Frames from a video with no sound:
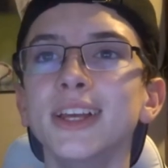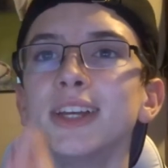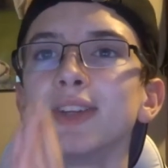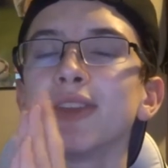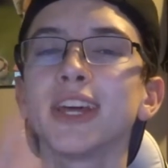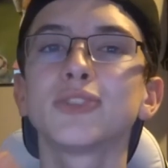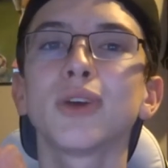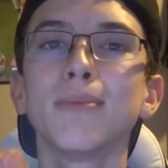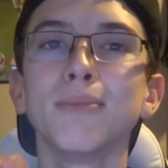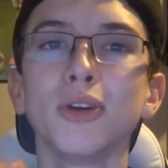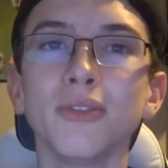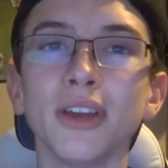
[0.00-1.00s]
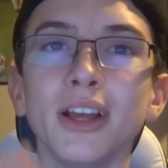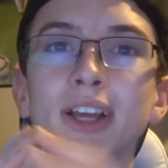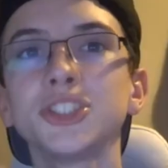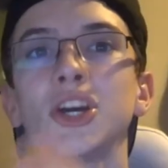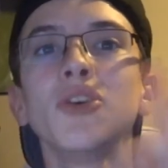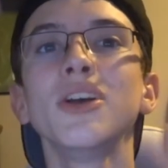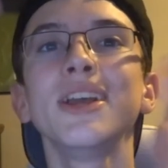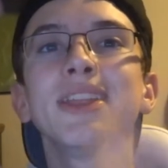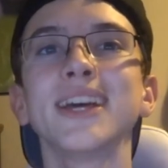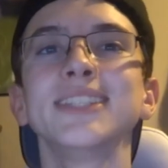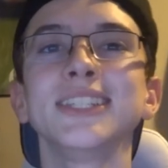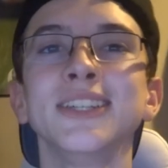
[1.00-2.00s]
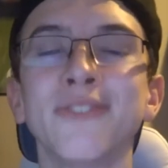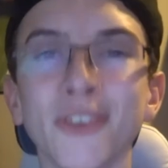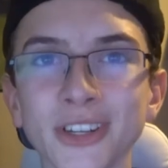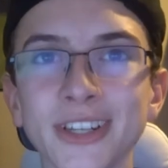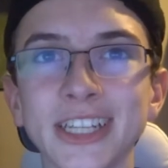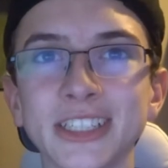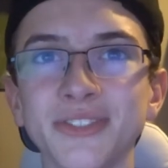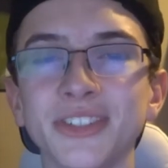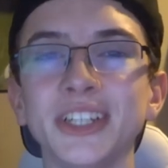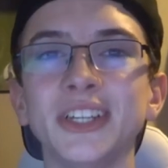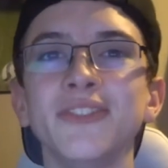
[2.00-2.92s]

So that's why I'm motivated. So that's it for today's video.